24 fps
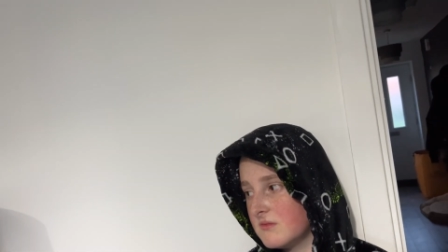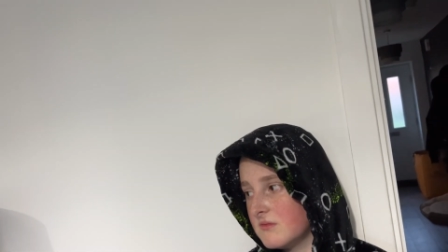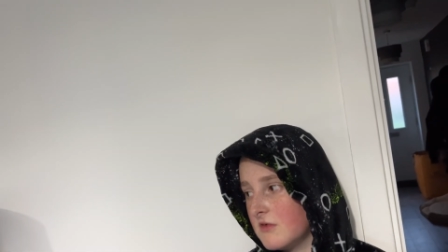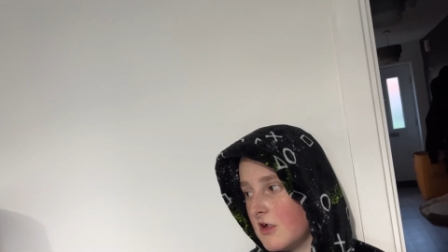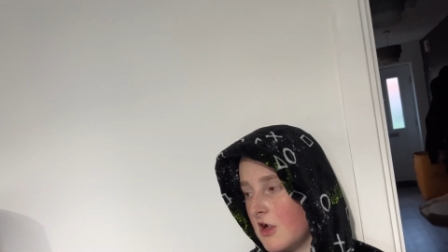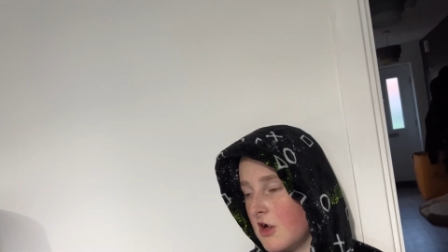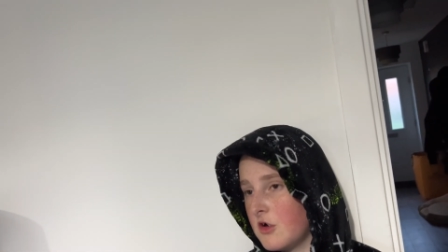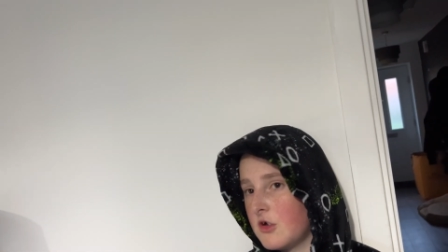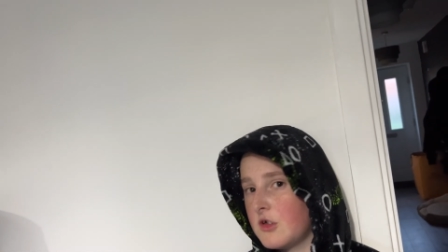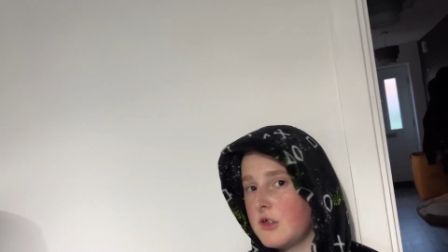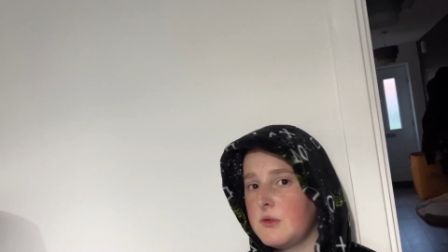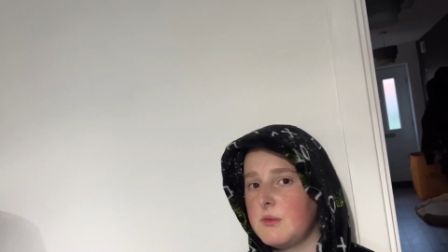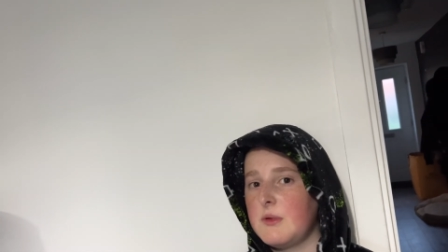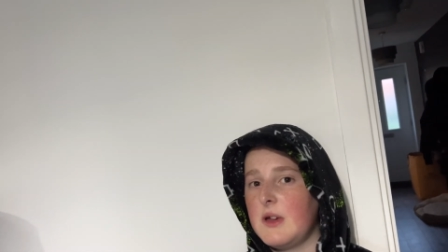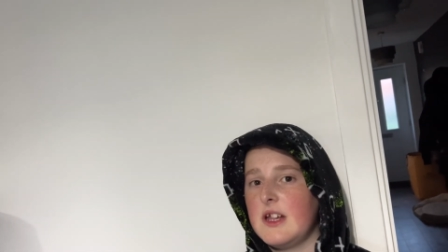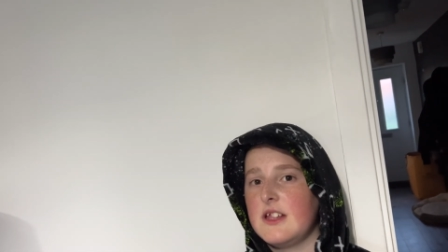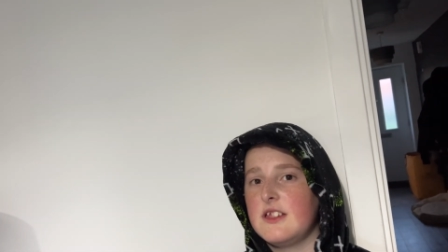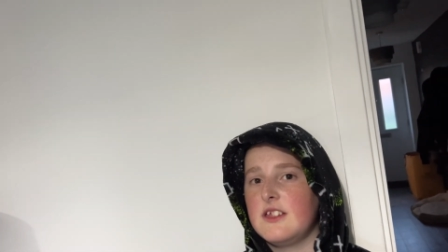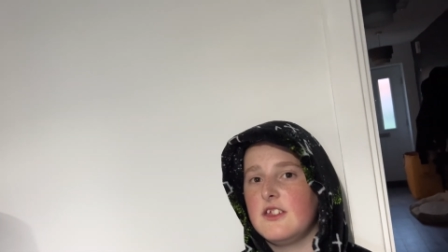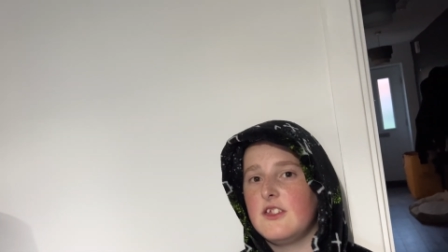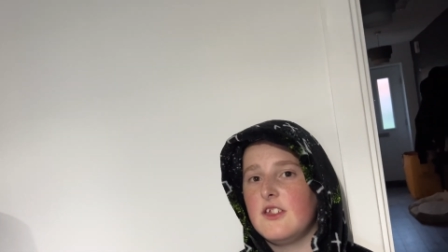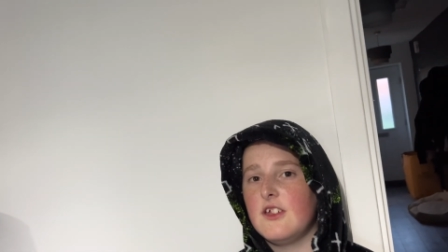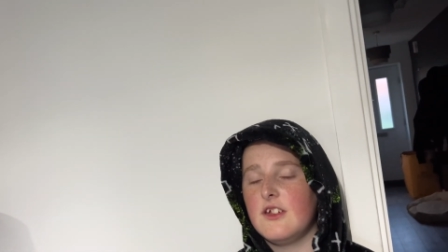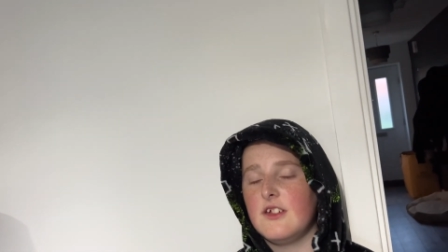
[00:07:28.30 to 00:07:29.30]
Oh, because we had to
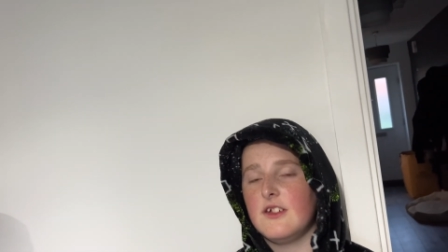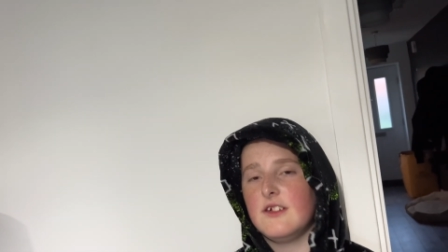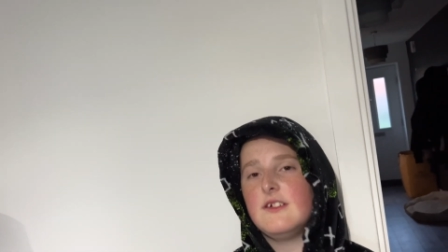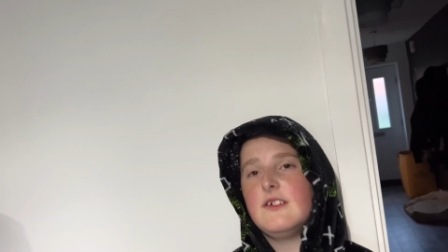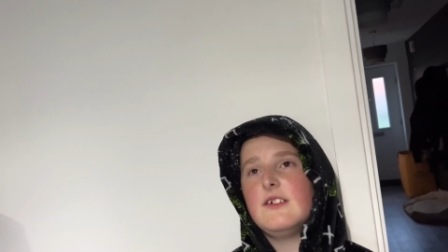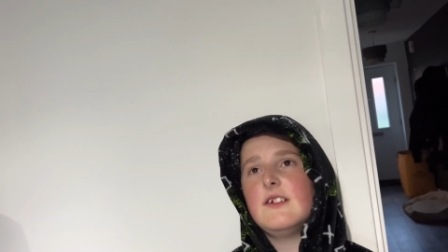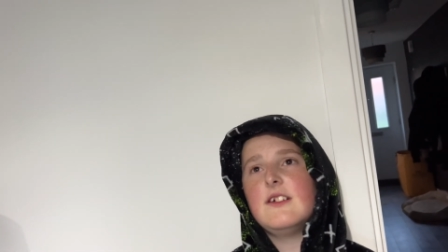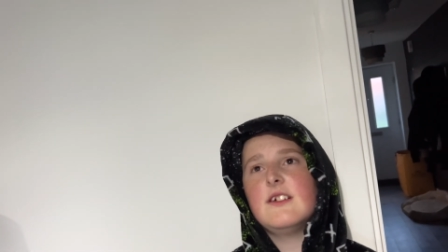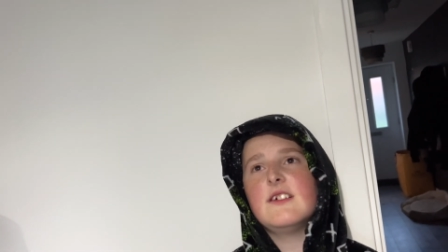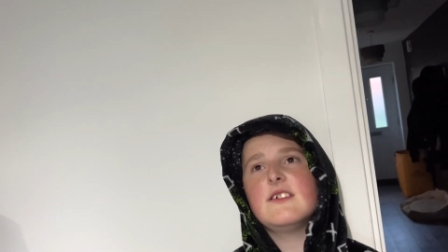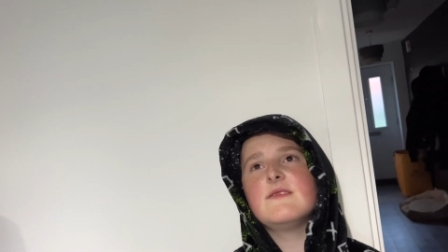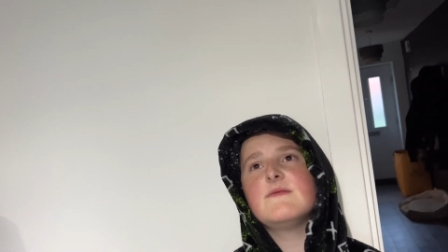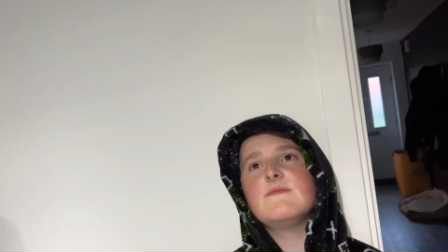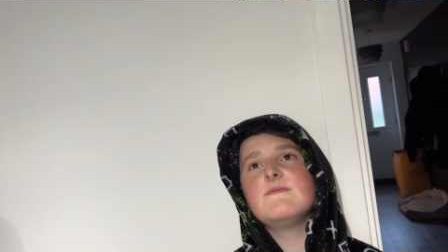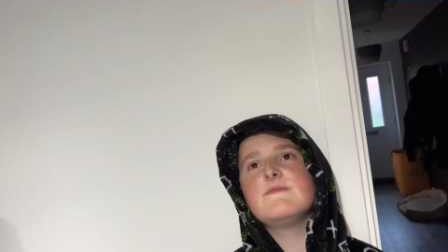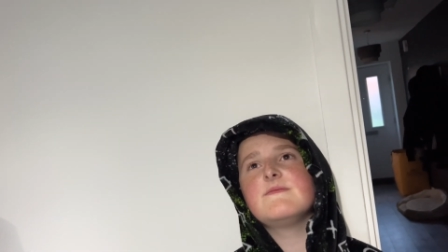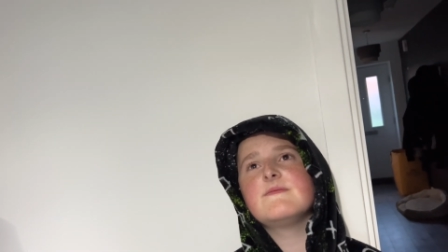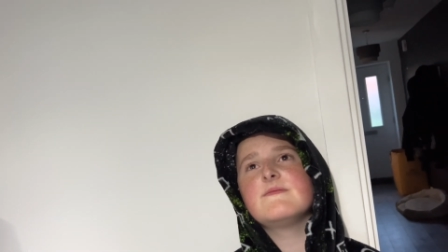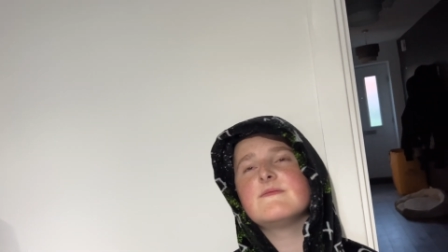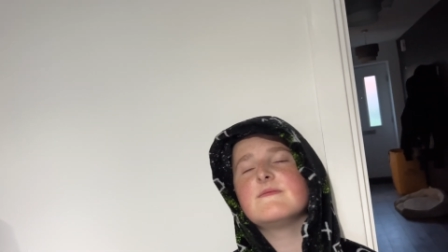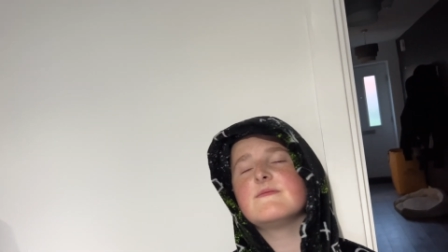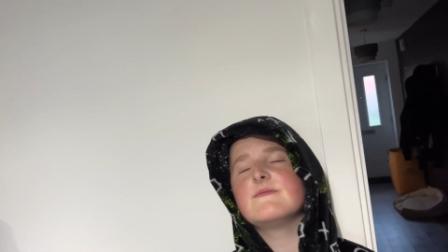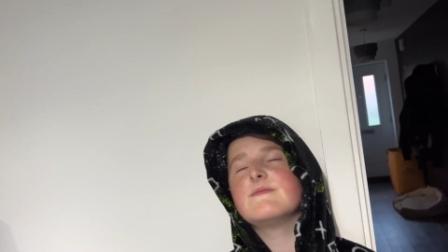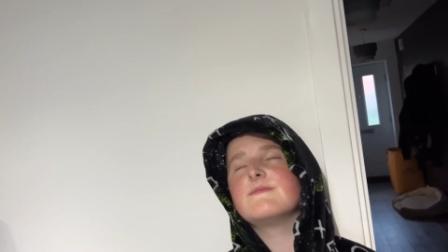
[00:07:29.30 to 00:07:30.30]
do
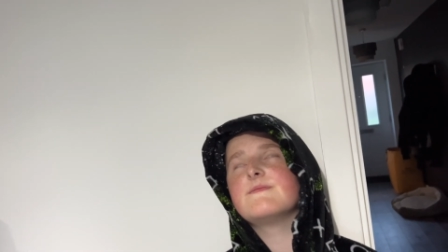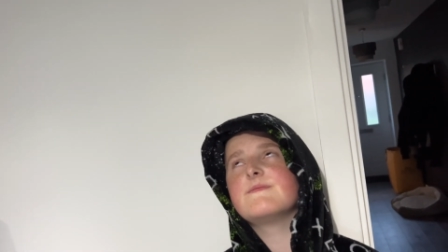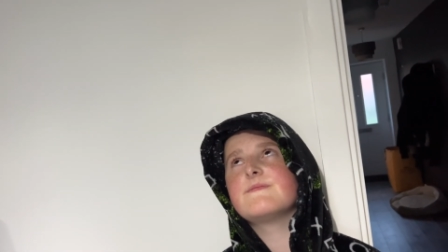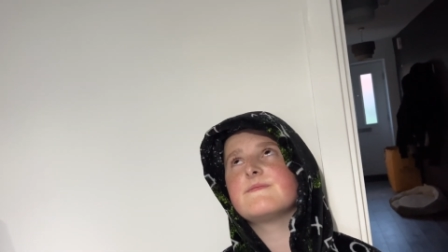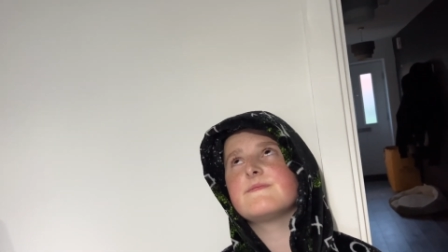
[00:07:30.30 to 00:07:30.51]
um,